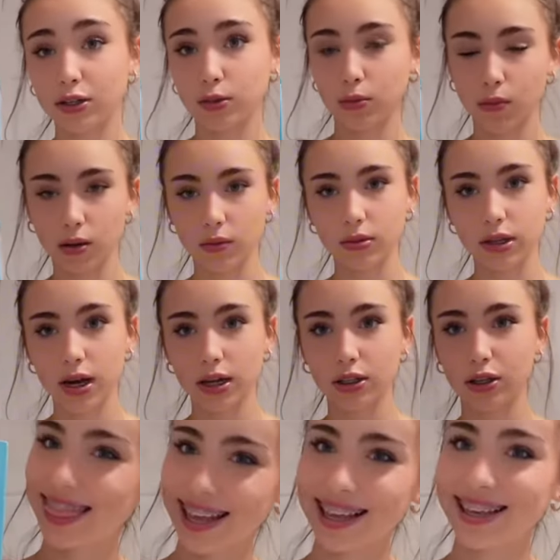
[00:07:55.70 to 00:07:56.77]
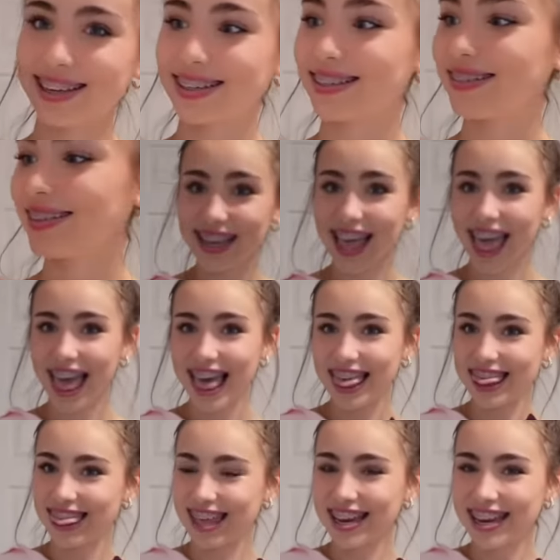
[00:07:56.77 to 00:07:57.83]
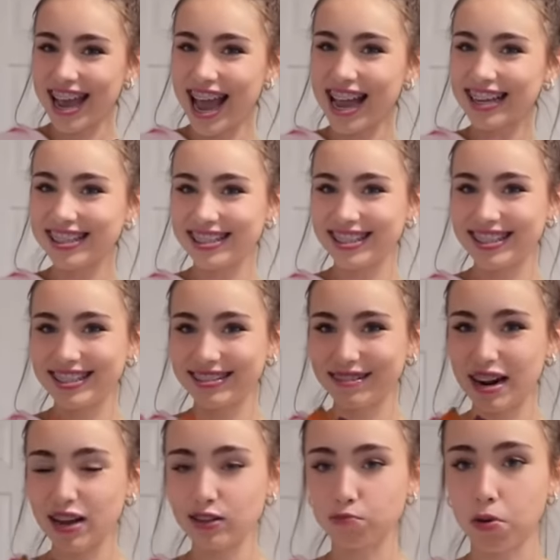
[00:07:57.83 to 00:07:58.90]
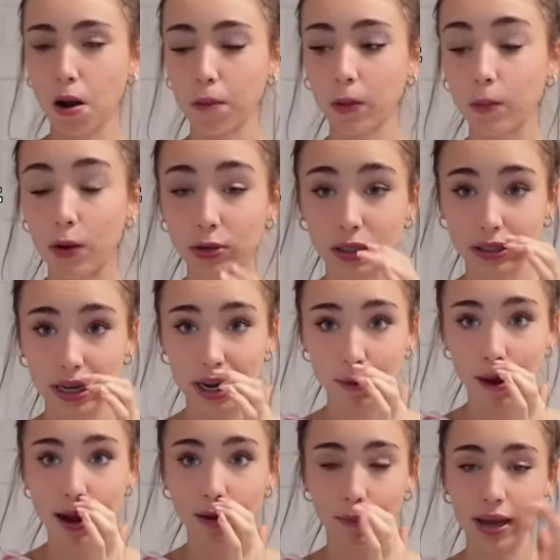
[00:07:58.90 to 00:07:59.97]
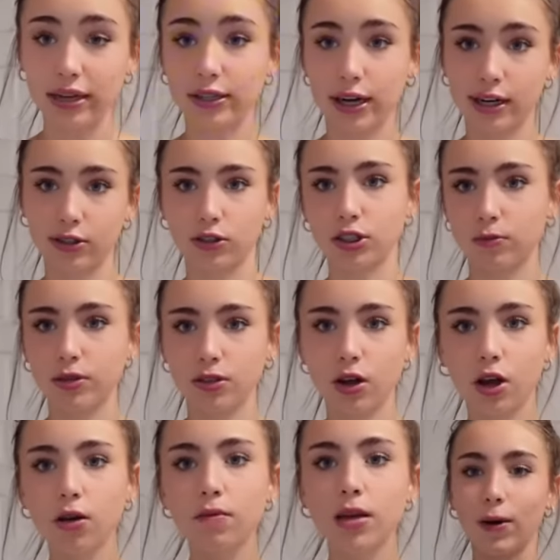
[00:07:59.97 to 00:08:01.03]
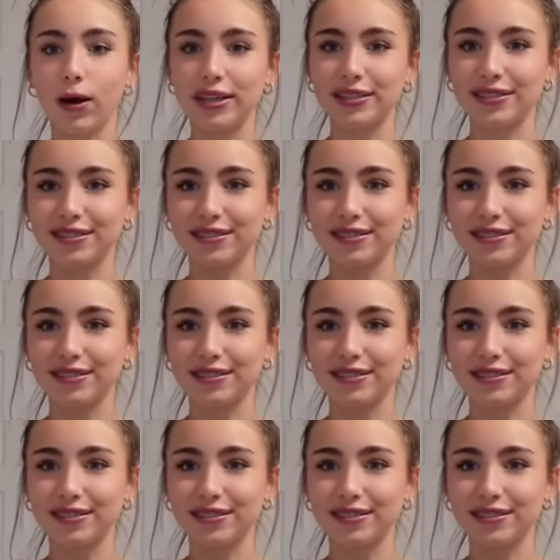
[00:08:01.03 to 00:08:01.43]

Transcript: on my mom's side, so thank you. Then next, this is what I was probably most excited about in my entire Christmas haul, was